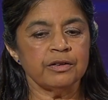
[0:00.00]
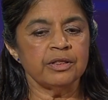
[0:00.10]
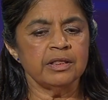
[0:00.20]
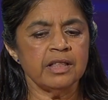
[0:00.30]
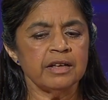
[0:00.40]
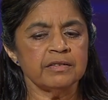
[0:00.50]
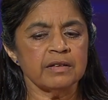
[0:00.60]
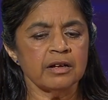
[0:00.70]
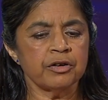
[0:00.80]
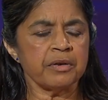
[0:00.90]
so there's
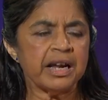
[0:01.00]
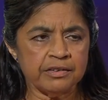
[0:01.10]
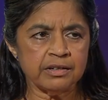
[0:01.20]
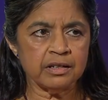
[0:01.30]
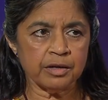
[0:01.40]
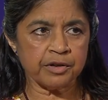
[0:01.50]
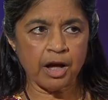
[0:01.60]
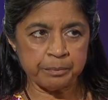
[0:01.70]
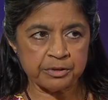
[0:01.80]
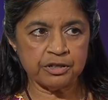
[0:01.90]
a great deal of
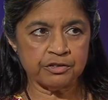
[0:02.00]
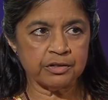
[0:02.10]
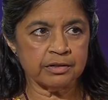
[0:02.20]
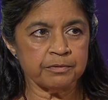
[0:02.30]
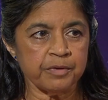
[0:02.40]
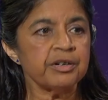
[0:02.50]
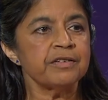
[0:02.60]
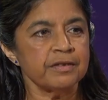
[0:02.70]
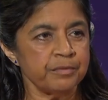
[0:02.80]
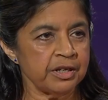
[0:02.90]
competition, very
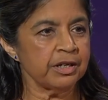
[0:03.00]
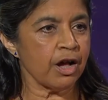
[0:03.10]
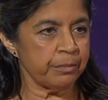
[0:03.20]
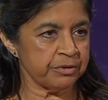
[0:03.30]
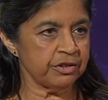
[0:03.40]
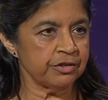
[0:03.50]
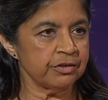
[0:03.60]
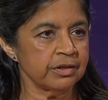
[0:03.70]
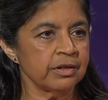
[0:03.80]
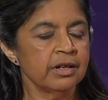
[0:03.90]
severe
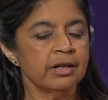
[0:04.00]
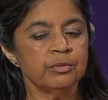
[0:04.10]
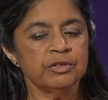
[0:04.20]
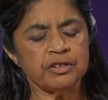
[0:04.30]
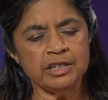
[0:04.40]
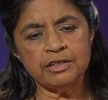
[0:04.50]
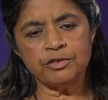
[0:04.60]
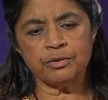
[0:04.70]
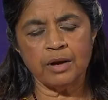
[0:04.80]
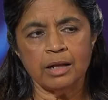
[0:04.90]
competition, which leads
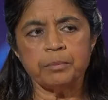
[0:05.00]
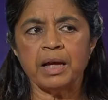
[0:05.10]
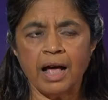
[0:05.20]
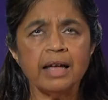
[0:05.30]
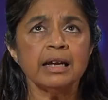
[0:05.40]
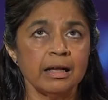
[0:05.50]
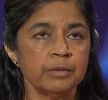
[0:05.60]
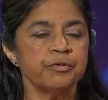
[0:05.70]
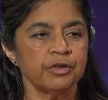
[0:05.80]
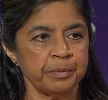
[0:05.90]
to
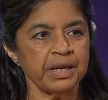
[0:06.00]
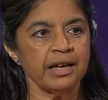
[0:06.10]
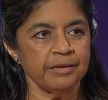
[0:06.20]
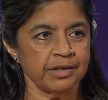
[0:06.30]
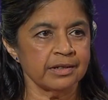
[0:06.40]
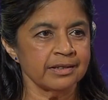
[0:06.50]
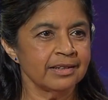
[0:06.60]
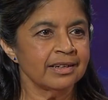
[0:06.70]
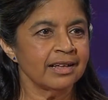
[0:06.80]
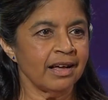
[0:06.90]
unhelpful behaviour,
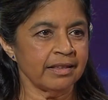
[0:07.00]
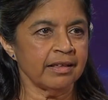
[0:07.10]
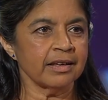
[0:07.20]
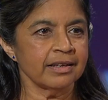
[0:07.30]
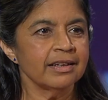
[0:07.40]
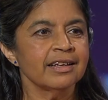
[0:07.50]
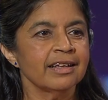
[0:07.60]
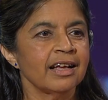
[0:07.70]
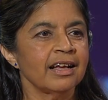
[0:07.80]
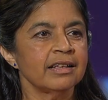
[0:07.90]
I think.
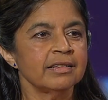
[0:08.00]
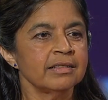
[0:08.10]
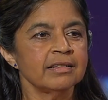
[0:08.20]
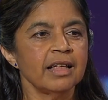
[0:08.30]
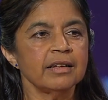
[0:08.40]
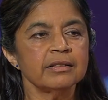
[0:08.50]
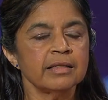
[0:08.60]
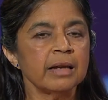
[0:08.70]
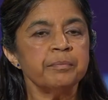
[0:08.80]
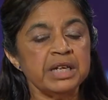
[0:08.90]
And that
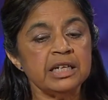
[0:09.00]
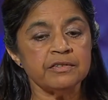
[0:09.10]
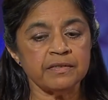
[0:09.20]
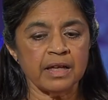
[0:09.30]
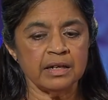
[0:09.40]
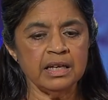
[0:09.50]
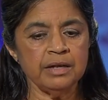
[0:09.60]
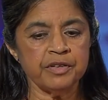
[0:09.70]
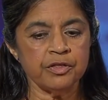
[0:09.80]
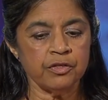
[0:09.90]
means that
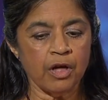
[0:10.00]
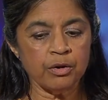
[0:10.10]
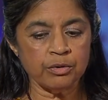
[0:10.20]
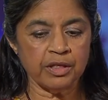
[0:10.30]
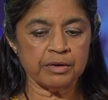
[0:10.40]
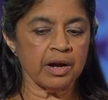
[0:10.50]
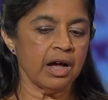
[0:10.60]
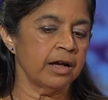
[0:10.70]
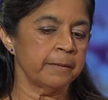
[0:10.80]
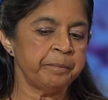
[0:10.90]
even though there
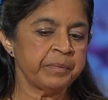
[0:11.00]
are